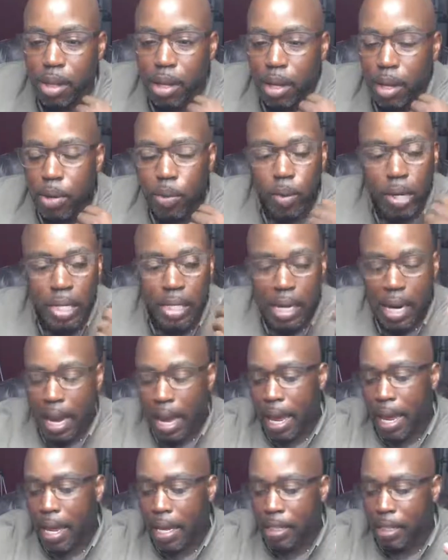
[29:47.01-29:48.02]
And the reason I
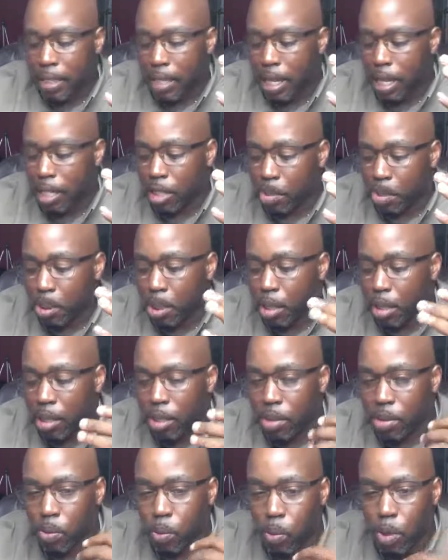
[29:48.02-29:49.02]
ask that is
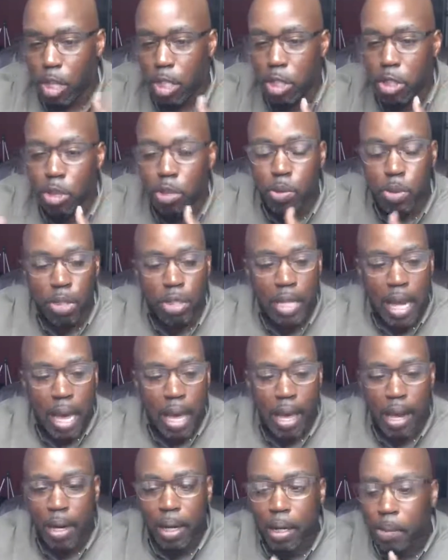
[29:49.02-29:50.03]
because once you
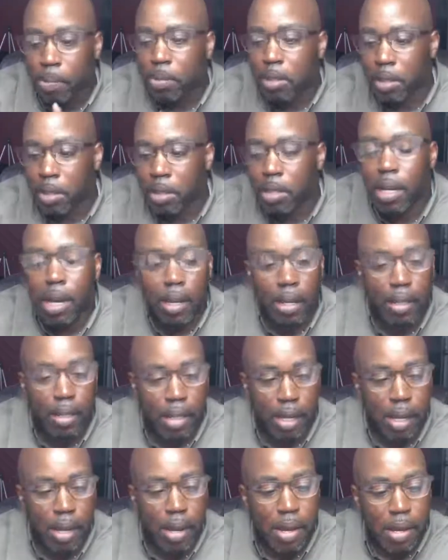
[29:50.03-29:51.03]
sign up to suck a
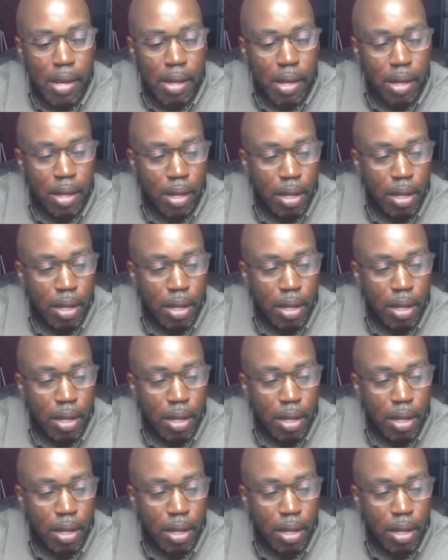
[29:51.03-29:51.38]
dick,